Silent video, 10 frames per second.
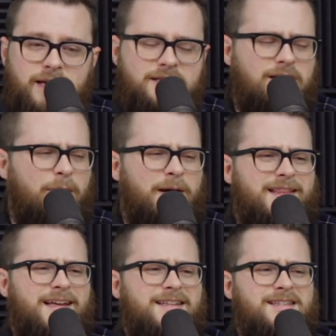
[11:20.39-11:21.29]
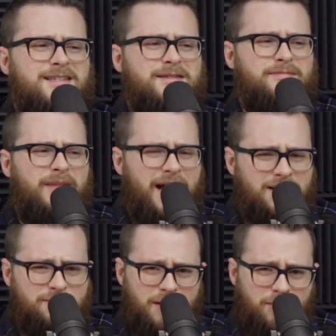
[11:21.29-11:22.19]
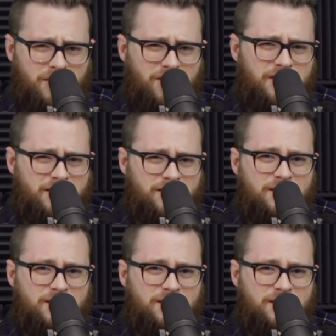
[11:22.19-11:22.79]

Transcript: it's all about that Smash, my brother,